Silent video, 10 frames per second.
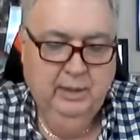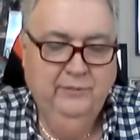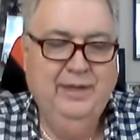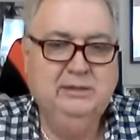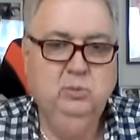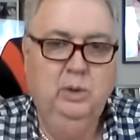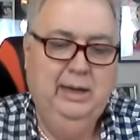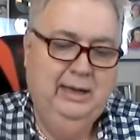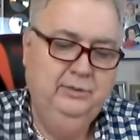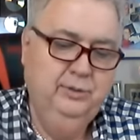That's why
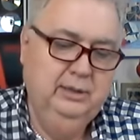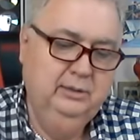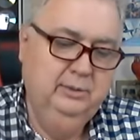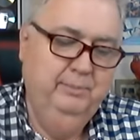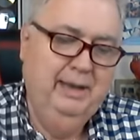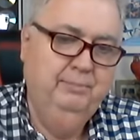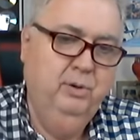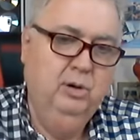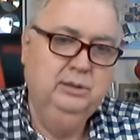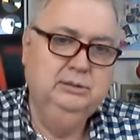I think the
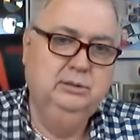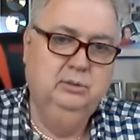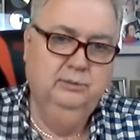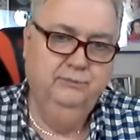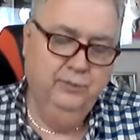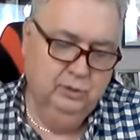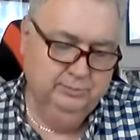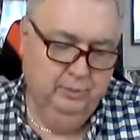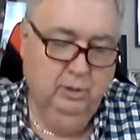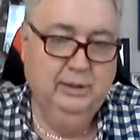bipartisan on the first
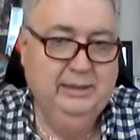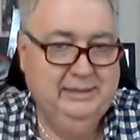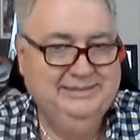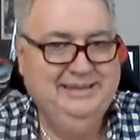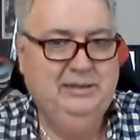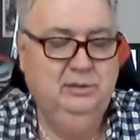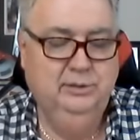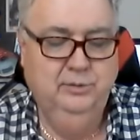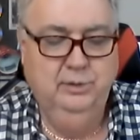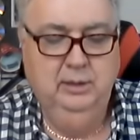part is a
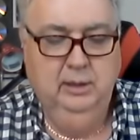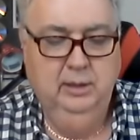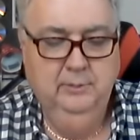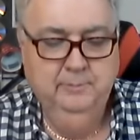good thing.